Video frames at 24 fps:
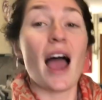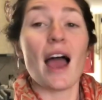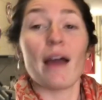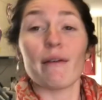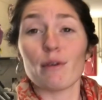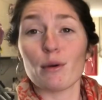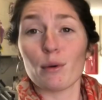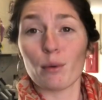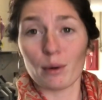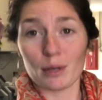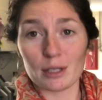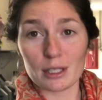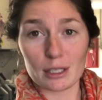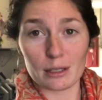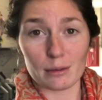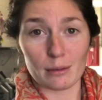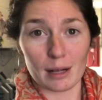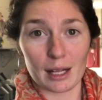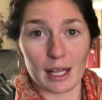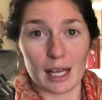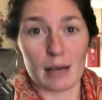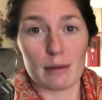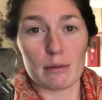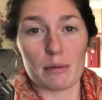every once in a
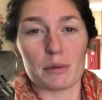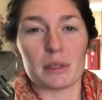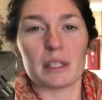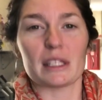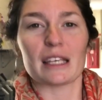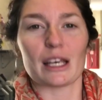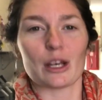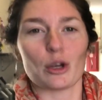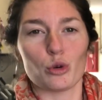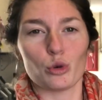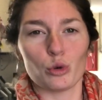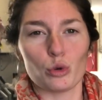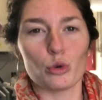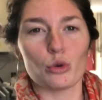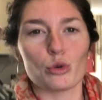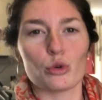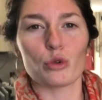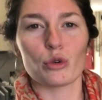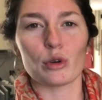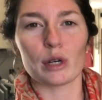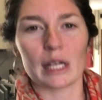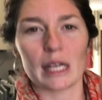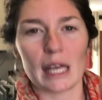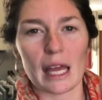while I come up with these like cool
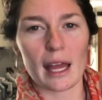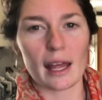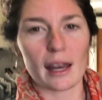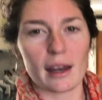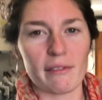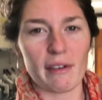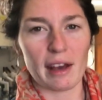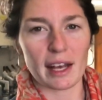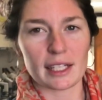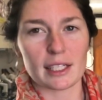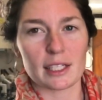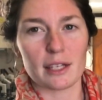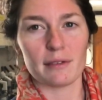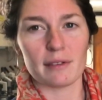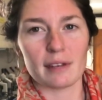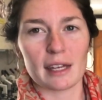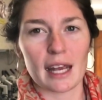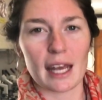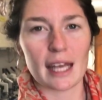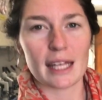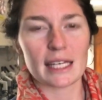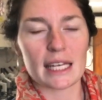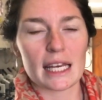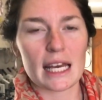creative
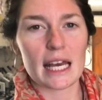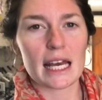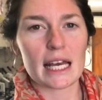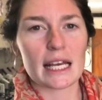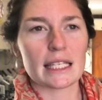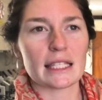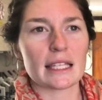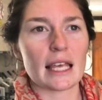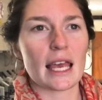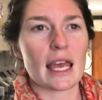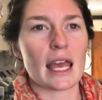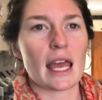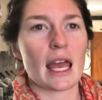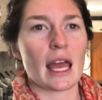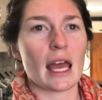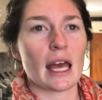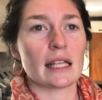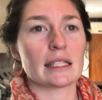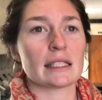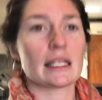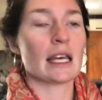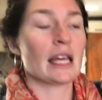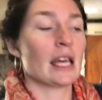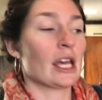activity ideas
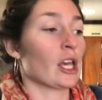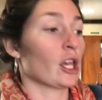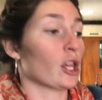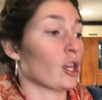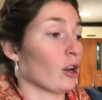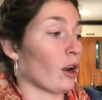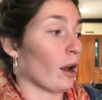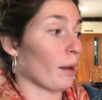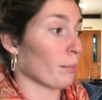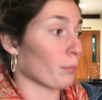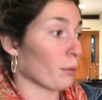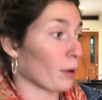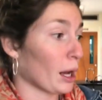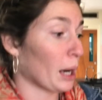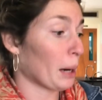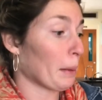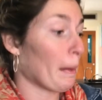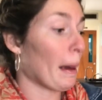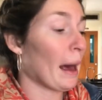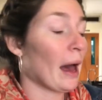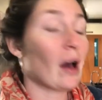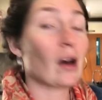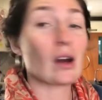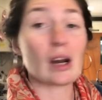and, I
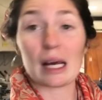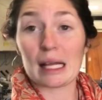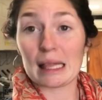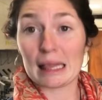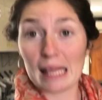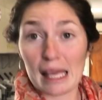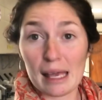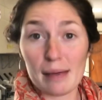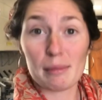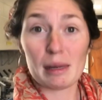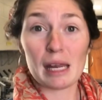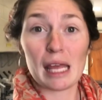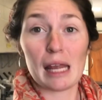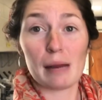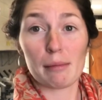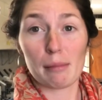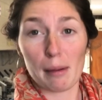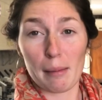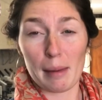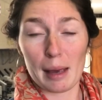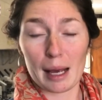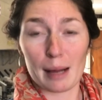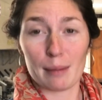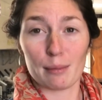print them out, I laminate
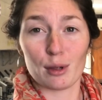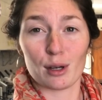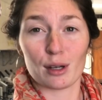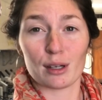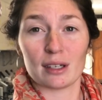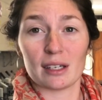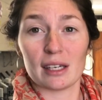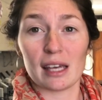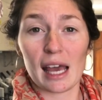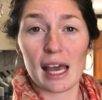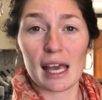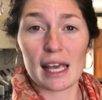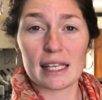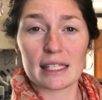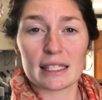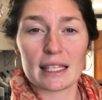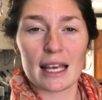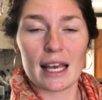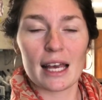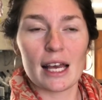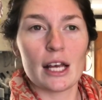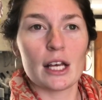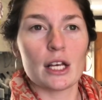them, I make them look nice.